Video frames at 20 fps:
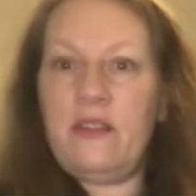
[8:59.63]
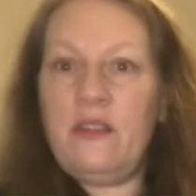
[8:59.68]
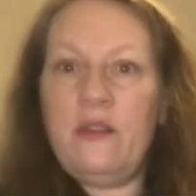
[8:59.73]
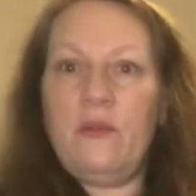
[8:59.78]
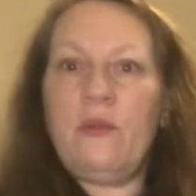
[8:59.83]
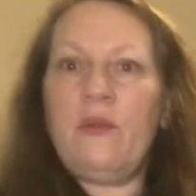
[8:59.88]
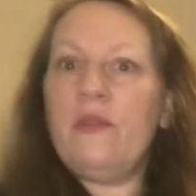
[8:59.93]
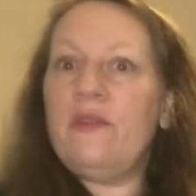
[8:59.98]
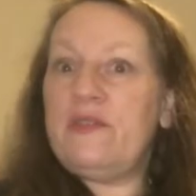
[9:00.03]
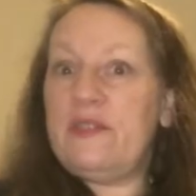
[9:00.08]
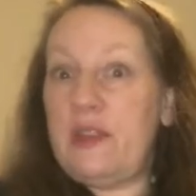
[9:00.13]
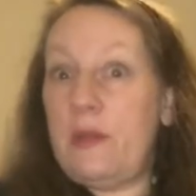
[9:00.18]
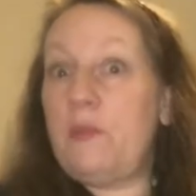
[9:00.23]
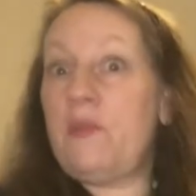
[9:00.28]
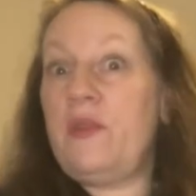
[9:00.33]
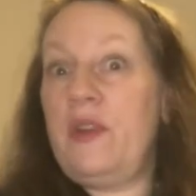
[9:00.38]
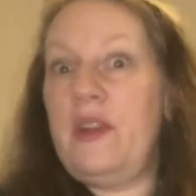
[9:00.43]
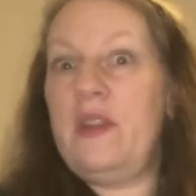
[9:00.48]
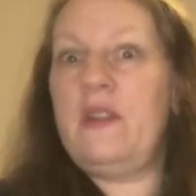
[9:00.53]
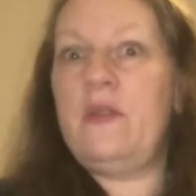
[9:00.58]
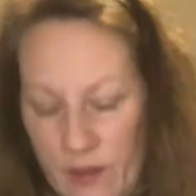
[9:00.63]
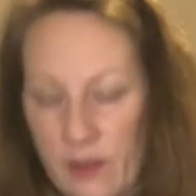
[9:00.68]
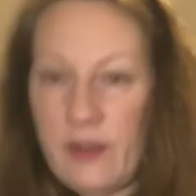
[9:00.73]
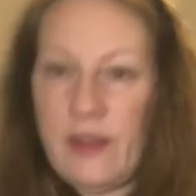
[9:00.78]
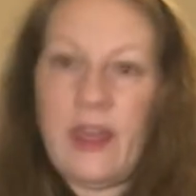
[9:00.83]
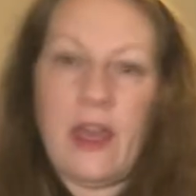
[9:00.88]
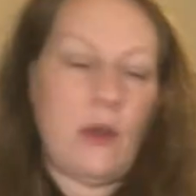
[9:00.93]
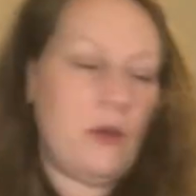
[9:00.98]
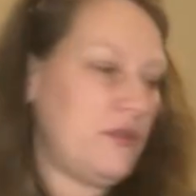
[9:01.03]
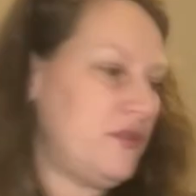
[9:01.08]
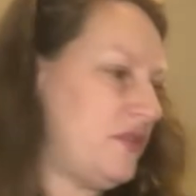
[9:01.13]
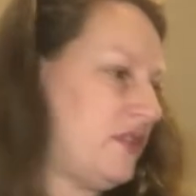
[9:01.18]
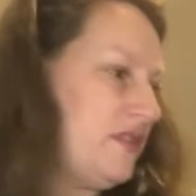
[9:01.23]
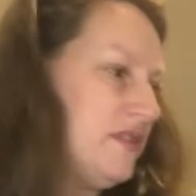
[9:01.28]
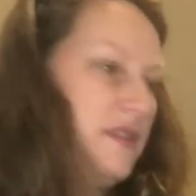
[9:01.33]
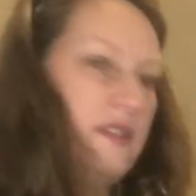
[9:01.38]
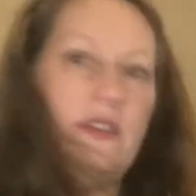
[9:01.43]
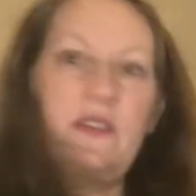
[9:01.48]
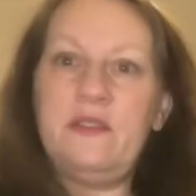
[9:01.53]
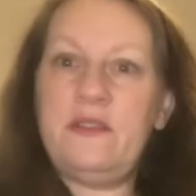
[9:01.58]
they were separated. Now it's
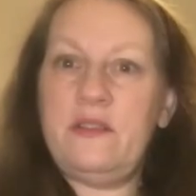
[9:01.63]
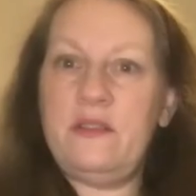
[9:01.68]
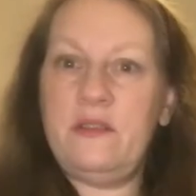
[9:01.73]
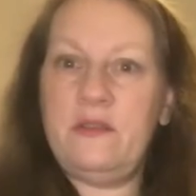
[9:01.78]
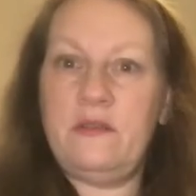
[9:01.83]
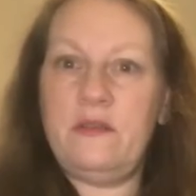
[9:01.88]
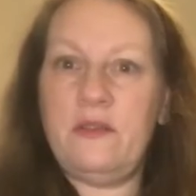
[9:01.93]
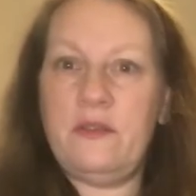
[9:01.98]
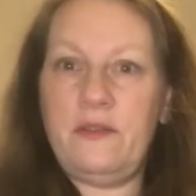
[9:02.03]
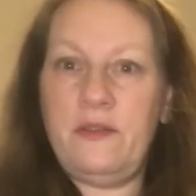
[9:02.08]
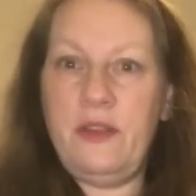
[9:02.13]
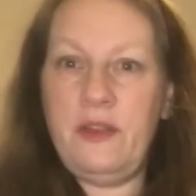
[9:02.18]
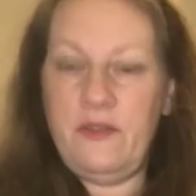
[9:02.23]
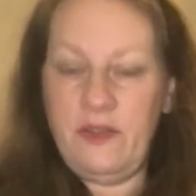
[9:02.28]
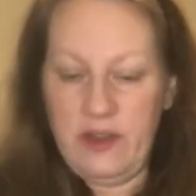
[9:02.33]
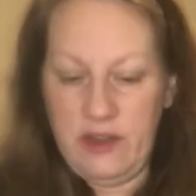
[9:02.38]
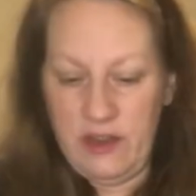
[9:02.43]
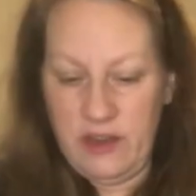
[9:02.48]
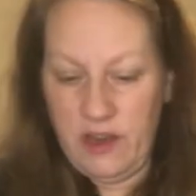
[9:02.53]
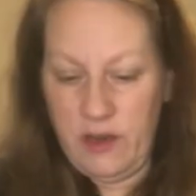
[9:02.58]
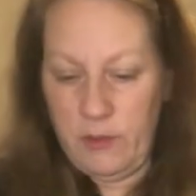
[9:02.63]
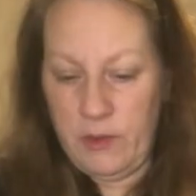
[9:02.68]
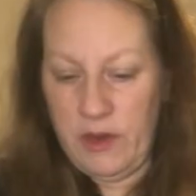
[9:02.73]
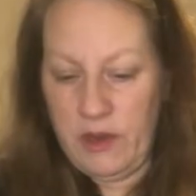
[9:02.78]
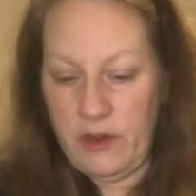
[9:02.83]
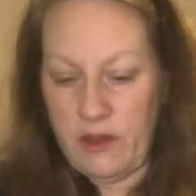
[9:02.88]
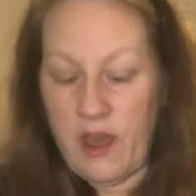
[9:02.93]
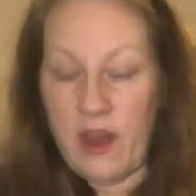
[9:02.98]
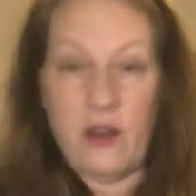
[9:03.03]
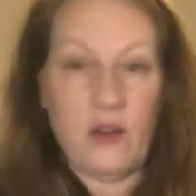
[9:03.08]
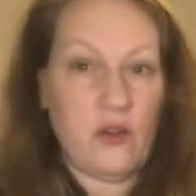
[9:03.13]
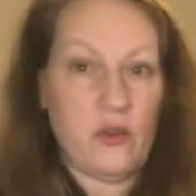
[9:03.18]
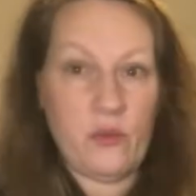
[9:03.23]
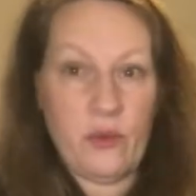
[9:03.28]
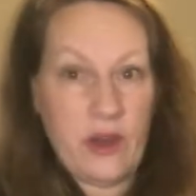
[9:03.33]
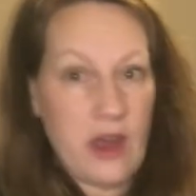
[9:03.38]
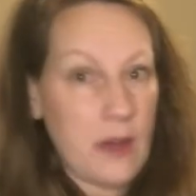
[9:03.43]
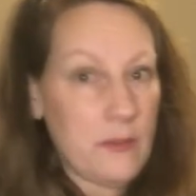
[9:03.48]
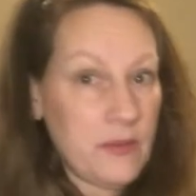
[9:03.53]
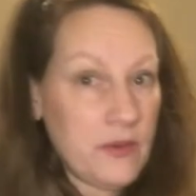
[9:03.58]
just these two, the Fifi and Amy. I don't know
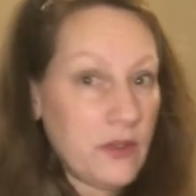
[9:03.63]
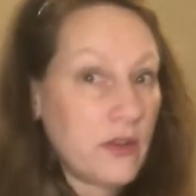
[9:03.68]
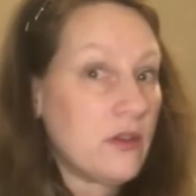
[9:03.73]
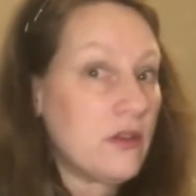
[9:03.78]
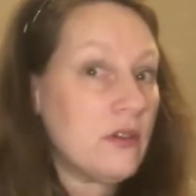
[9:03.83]
what happened to the